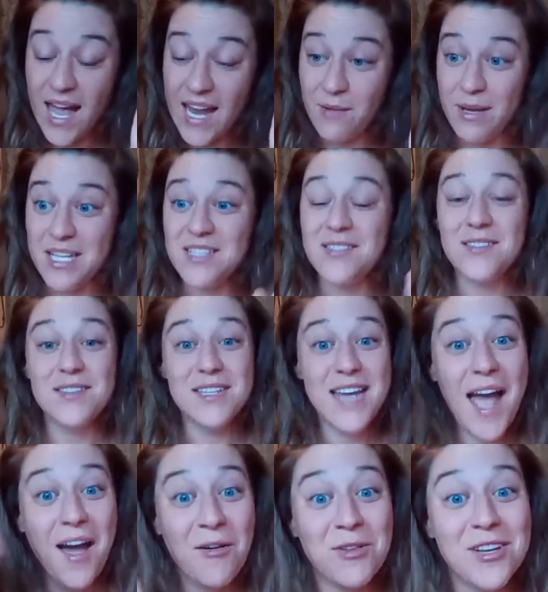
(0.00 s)
anyways,
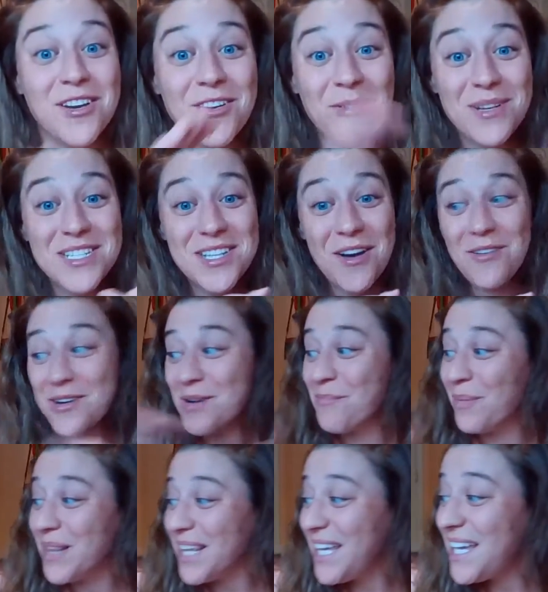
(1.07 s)
now you're going to go
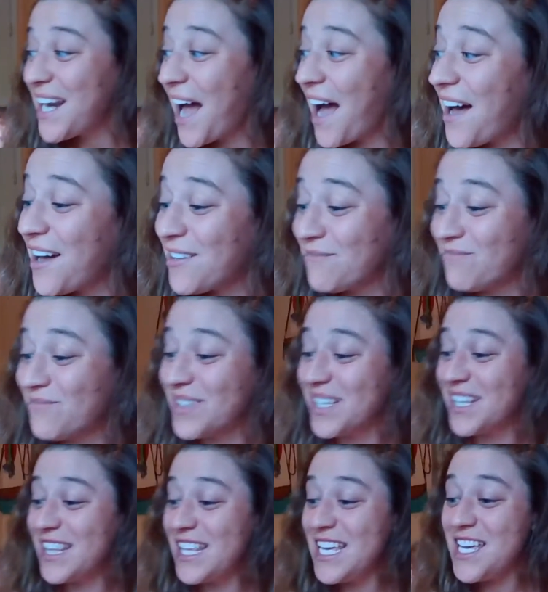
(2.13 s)
complete
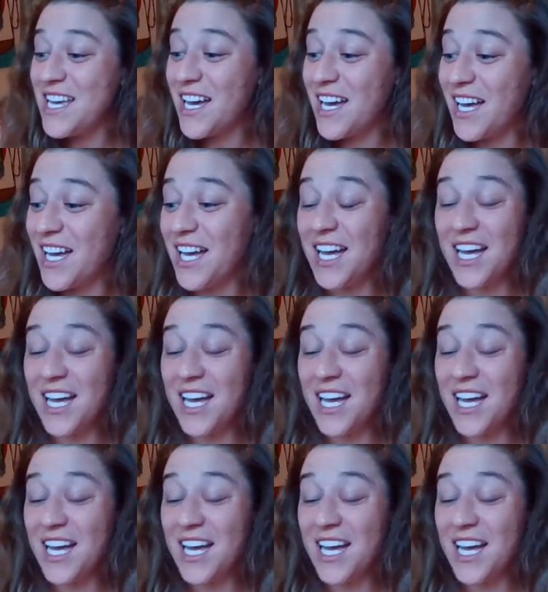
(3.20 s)
the